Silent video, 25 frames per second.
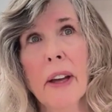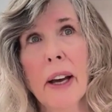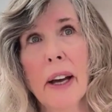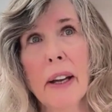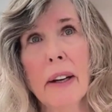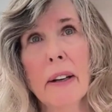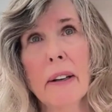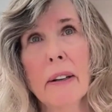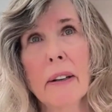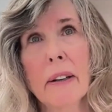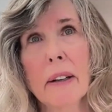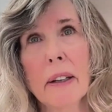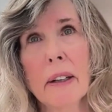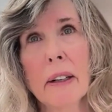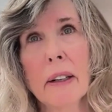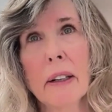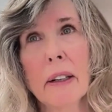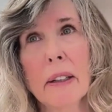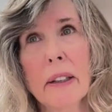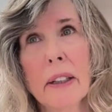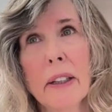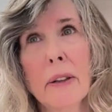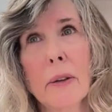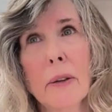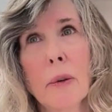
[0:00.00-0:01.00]
that
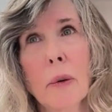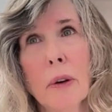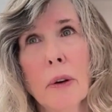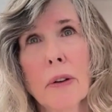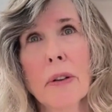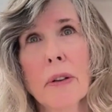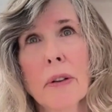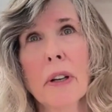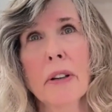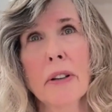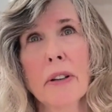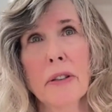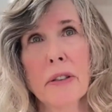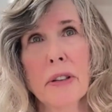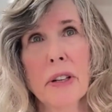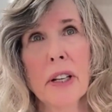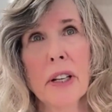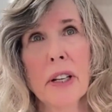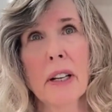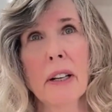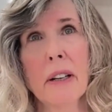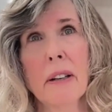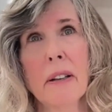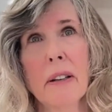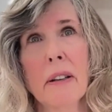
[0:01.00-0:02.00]
in order to
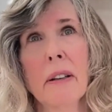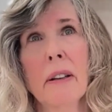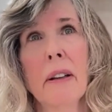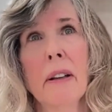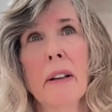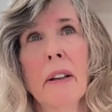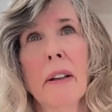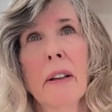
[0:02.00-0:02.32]
understand